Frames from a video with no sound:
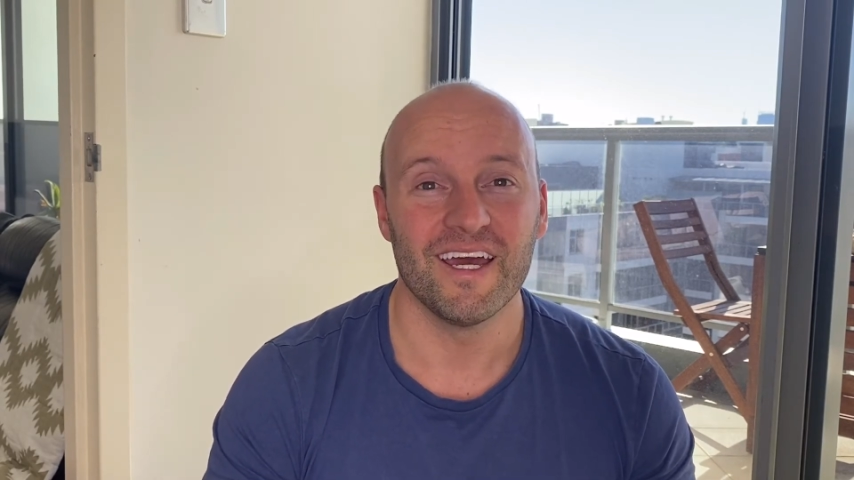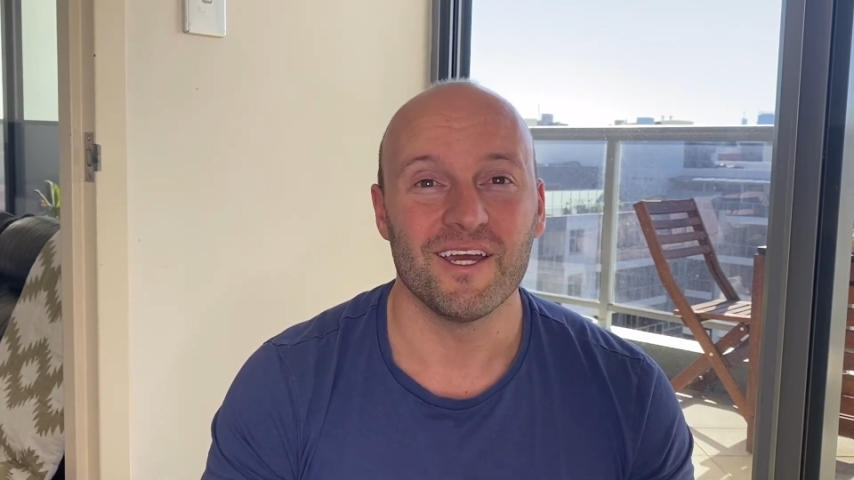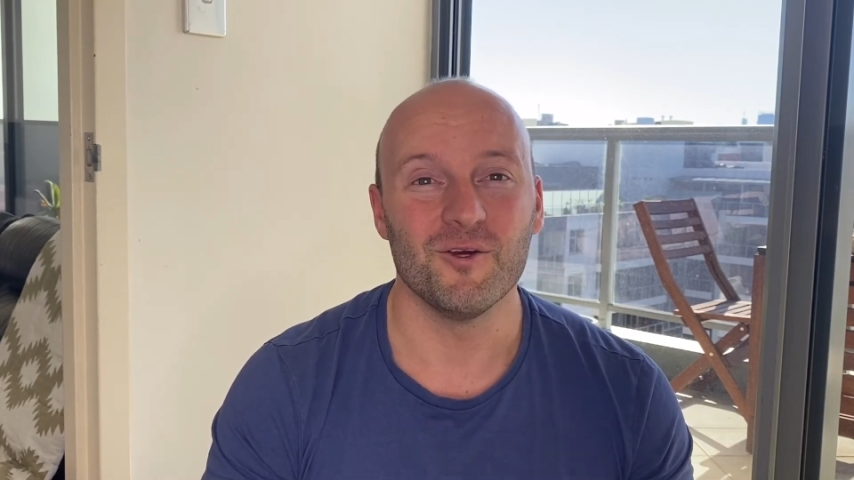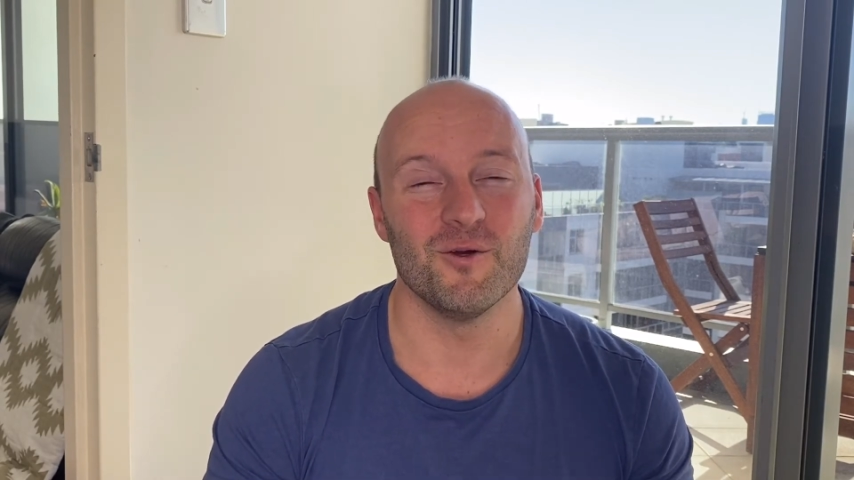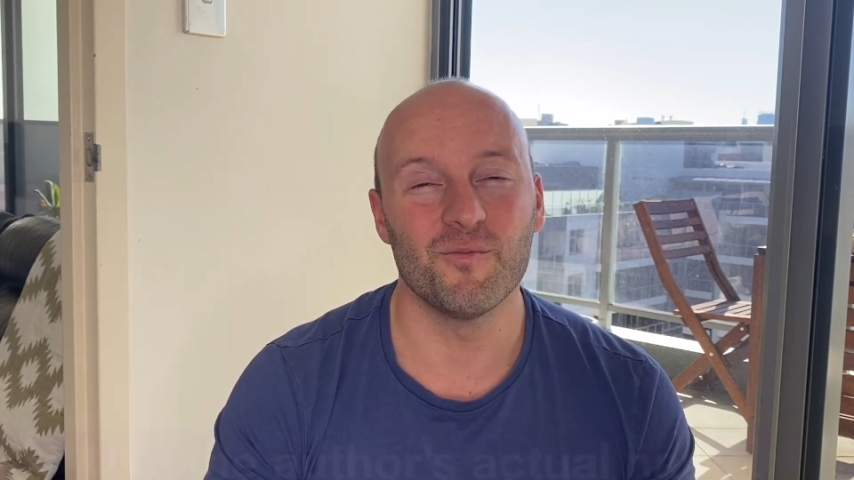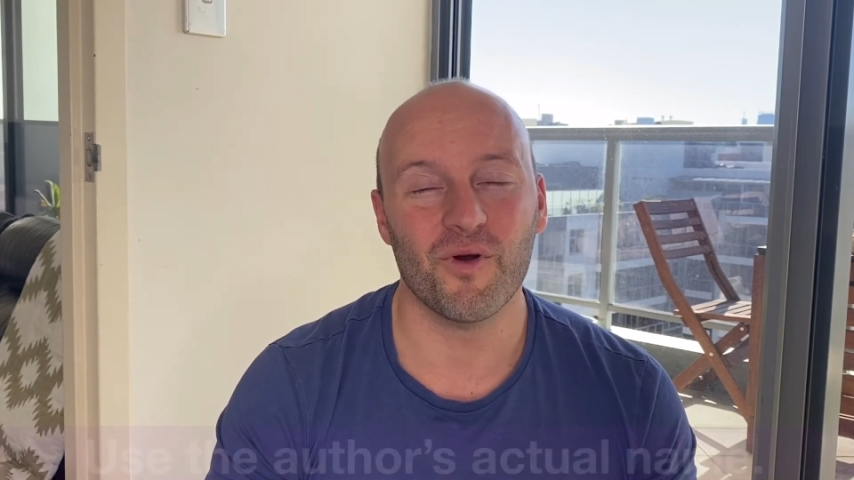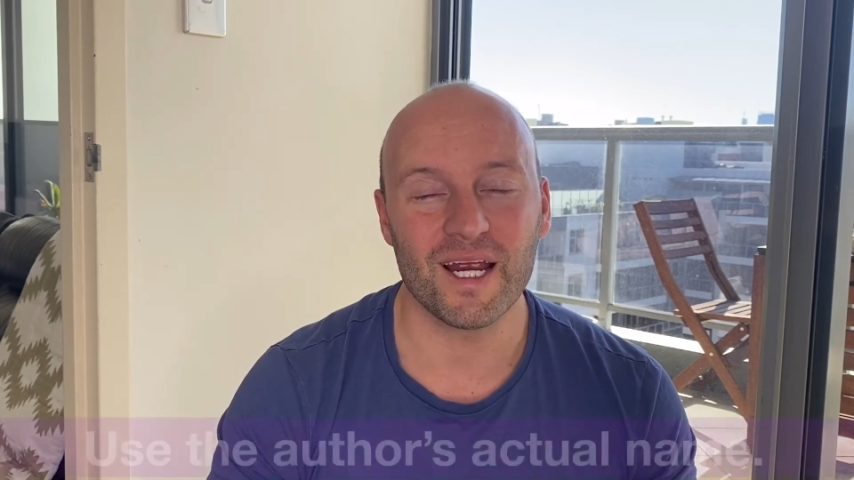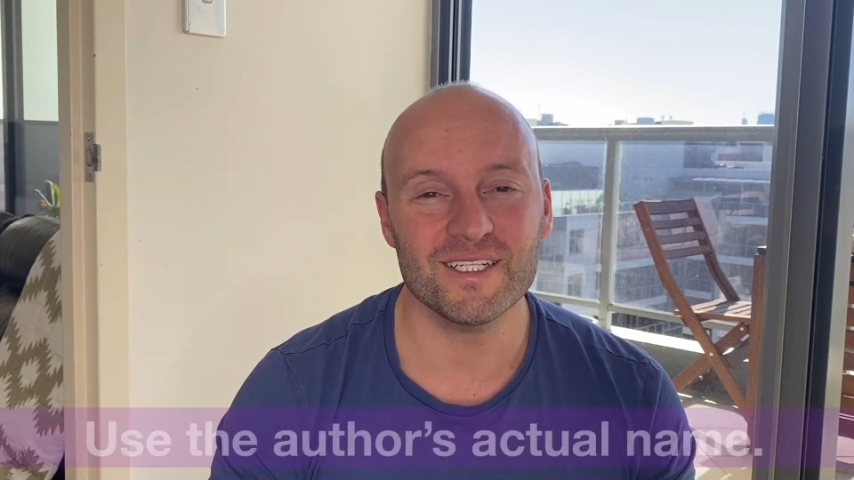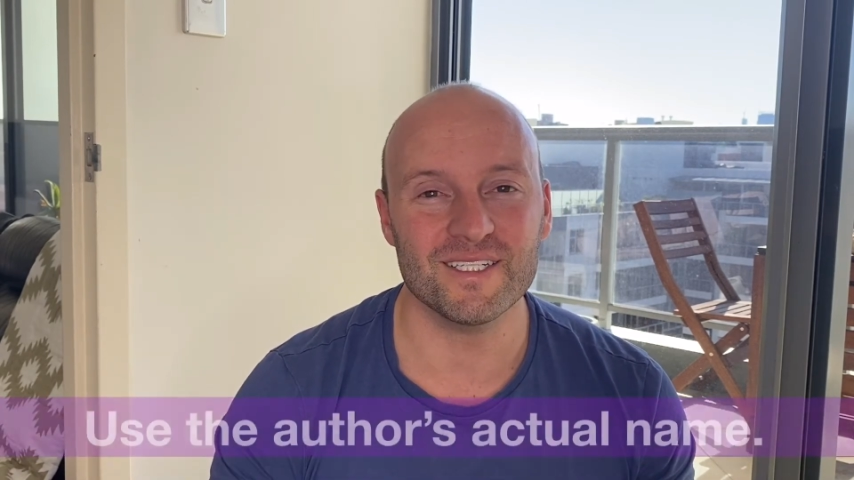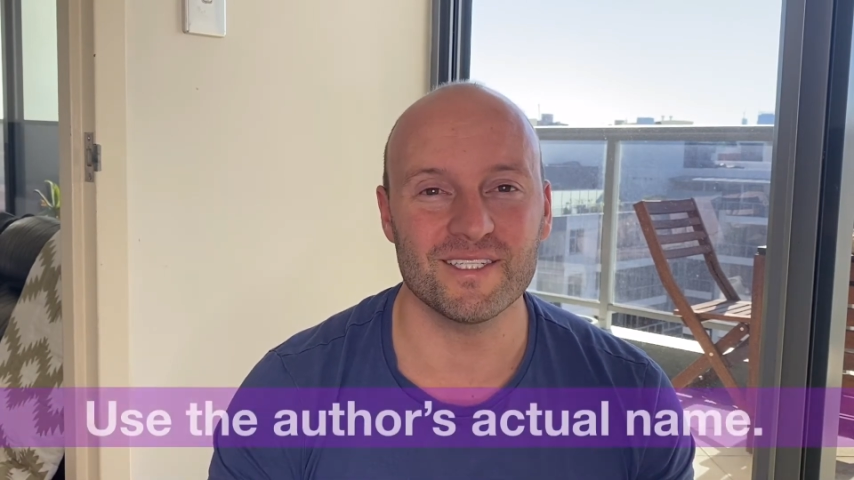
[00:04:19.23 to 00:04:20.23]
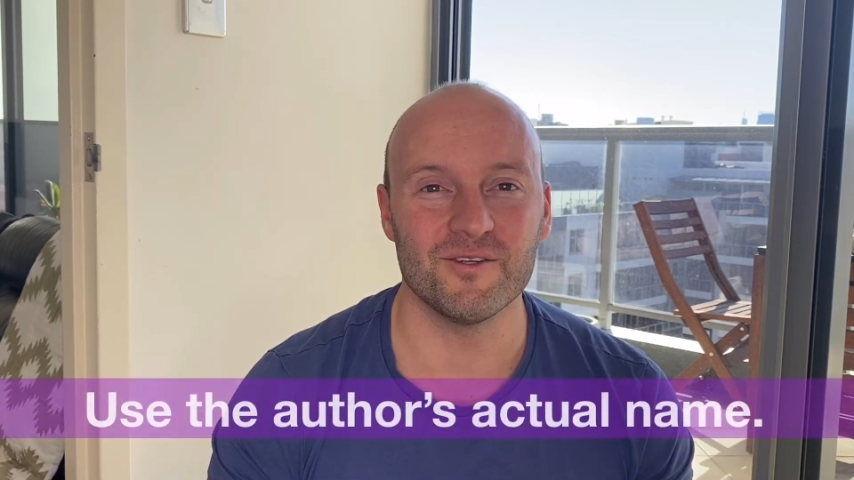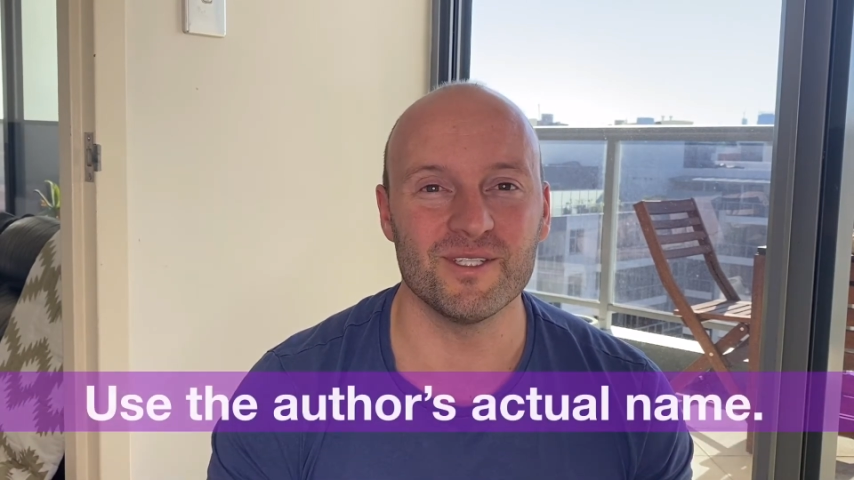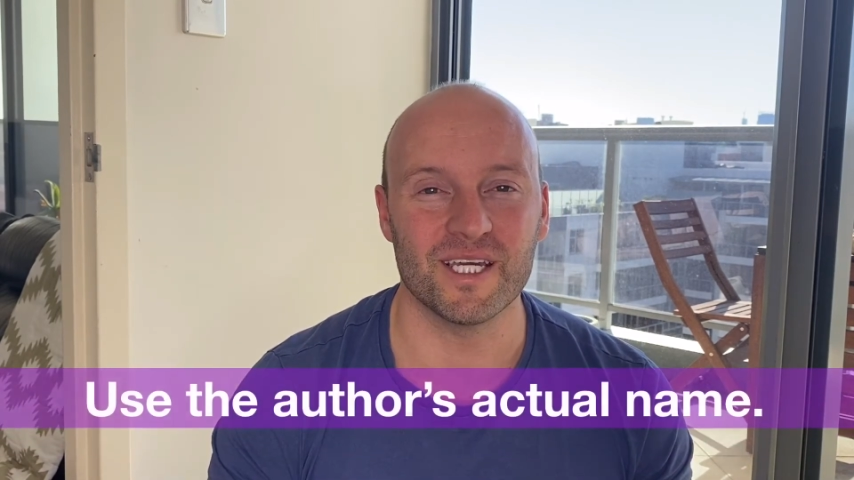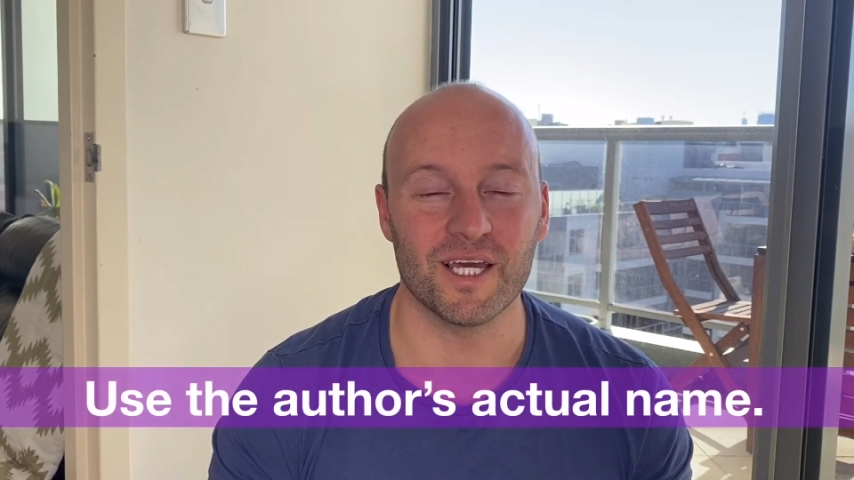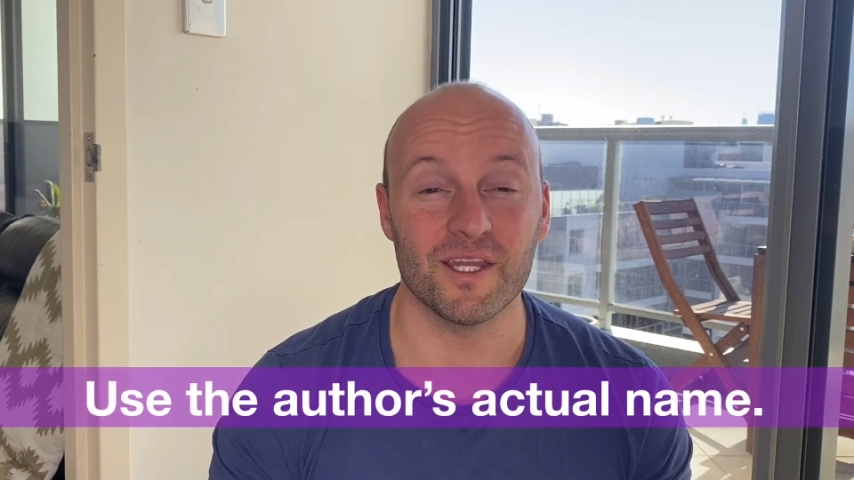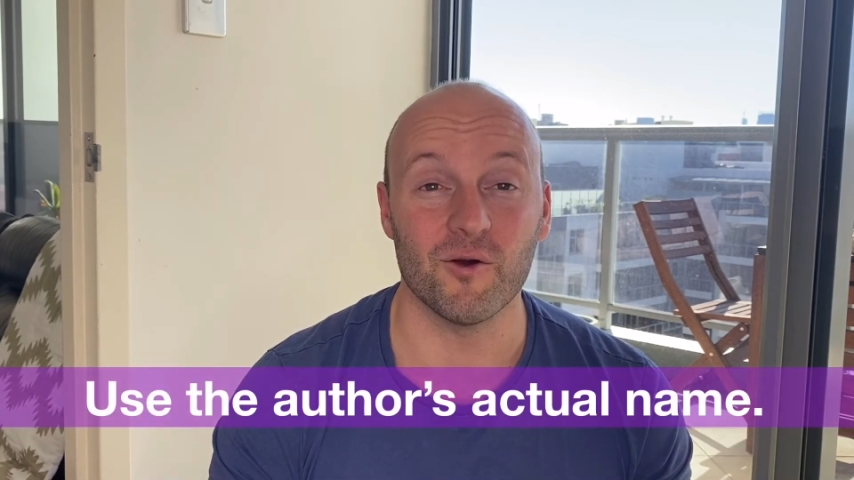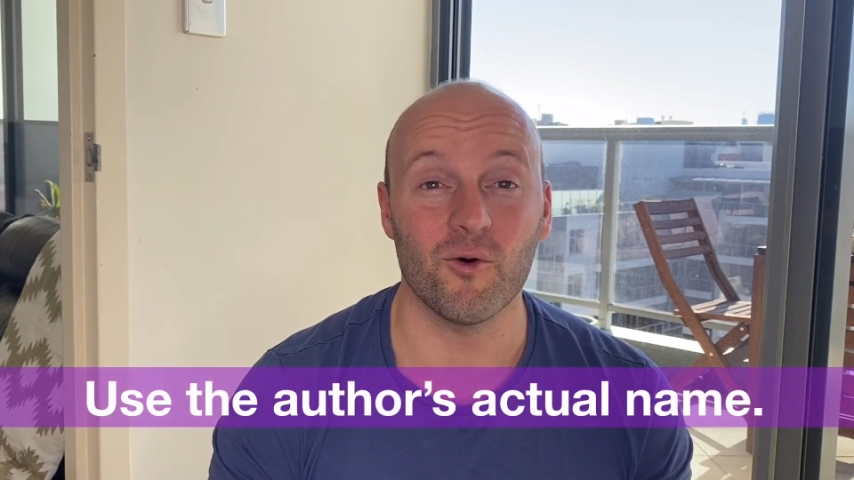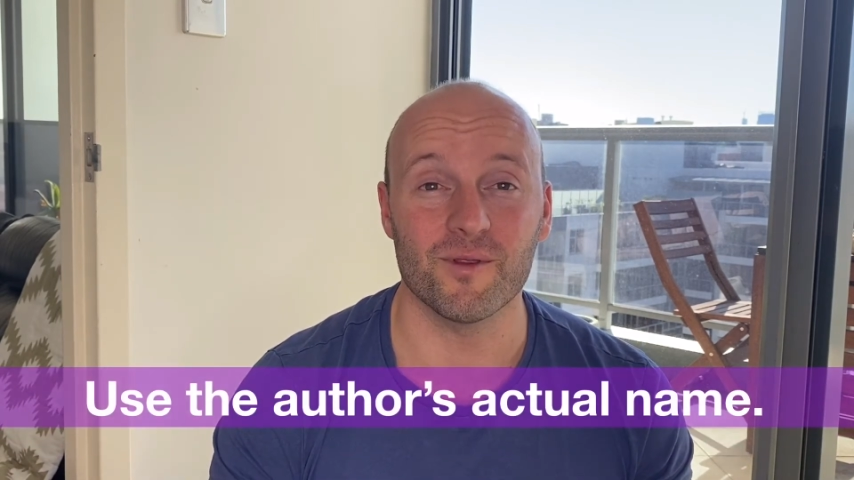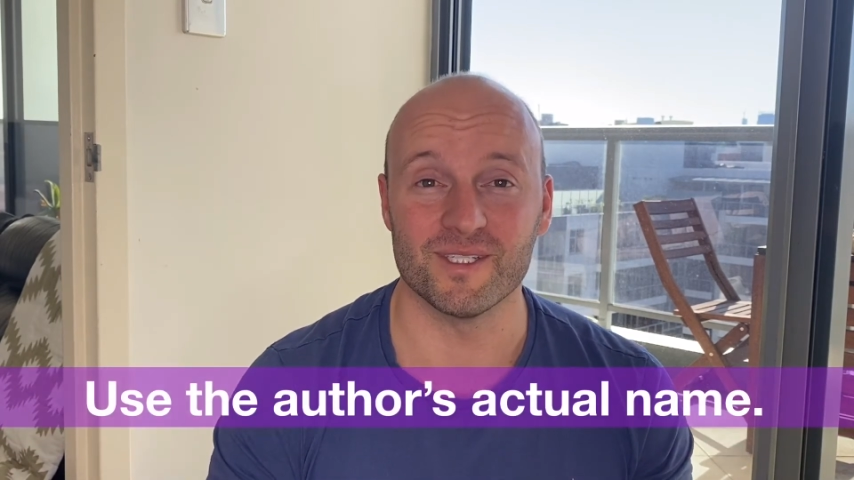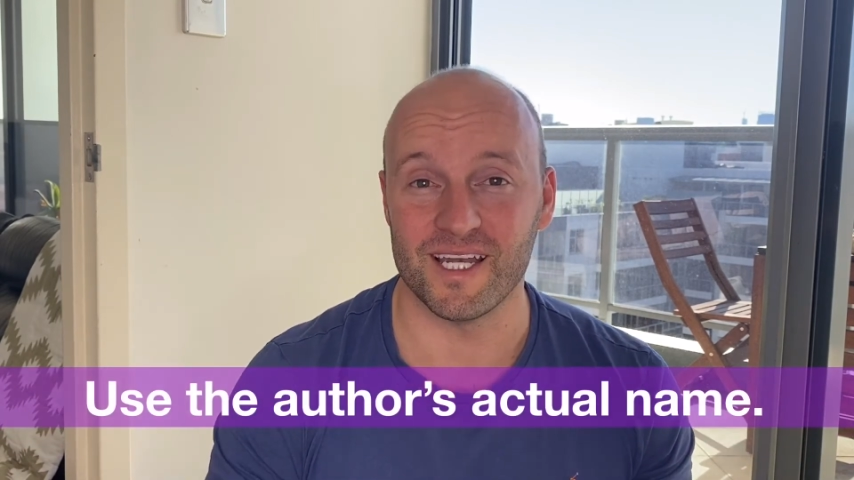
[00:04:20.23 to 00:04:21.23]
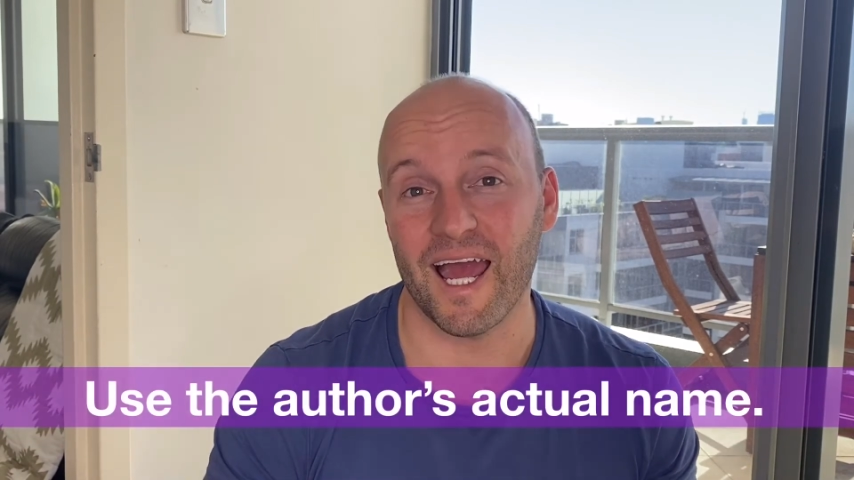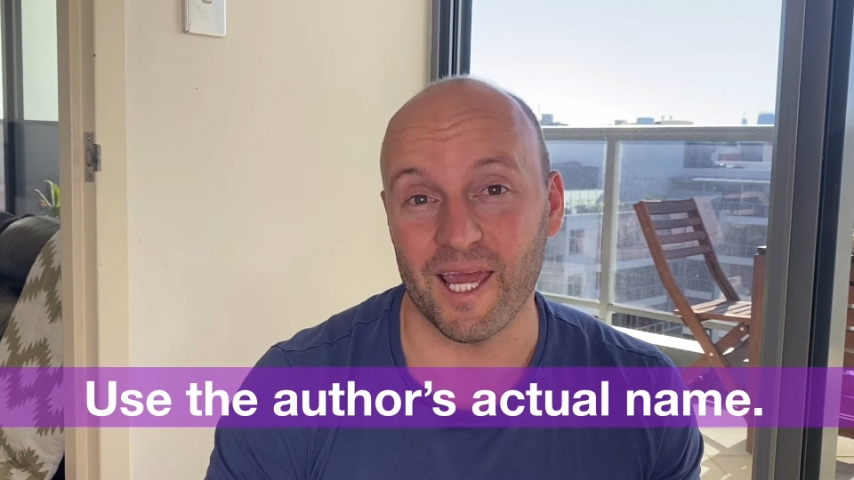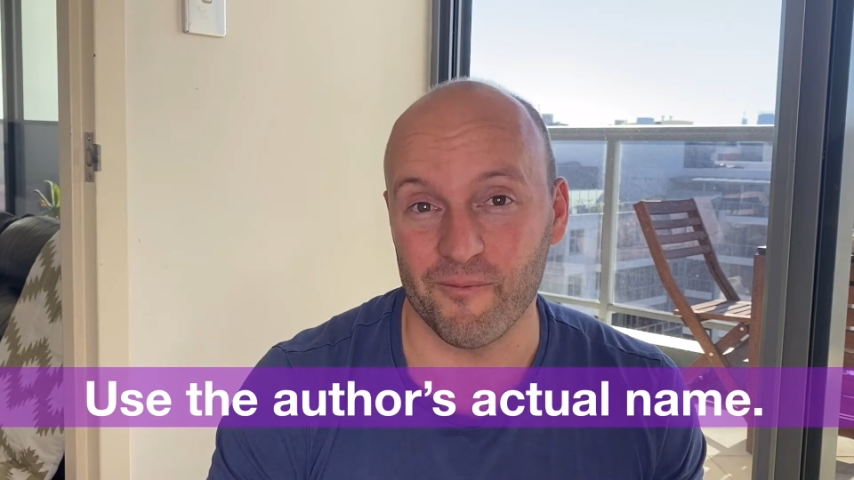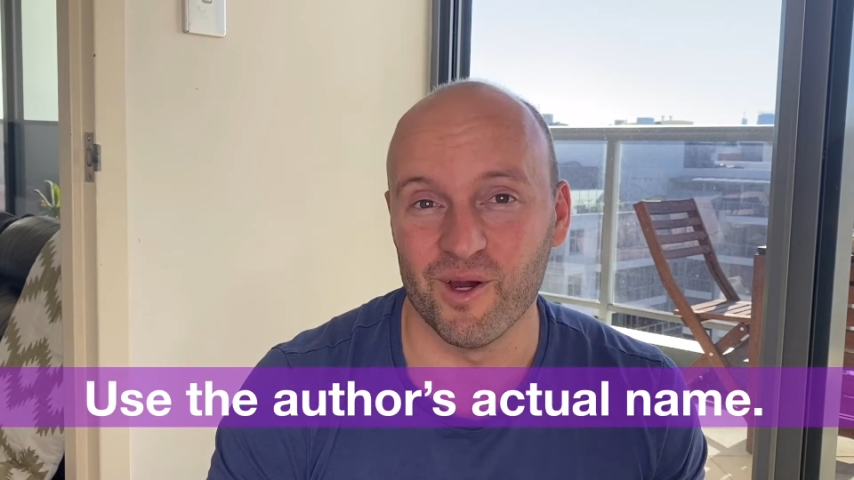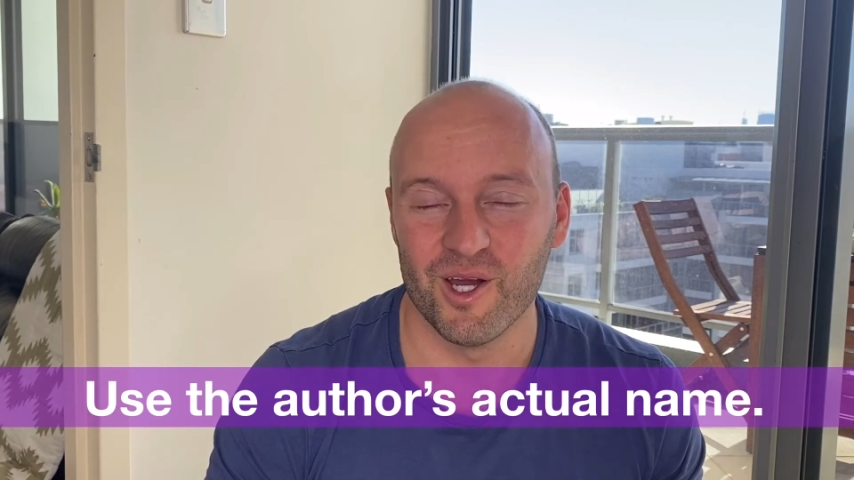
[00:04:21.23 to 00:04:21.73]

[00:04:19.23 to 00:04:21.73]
you practice using the author's name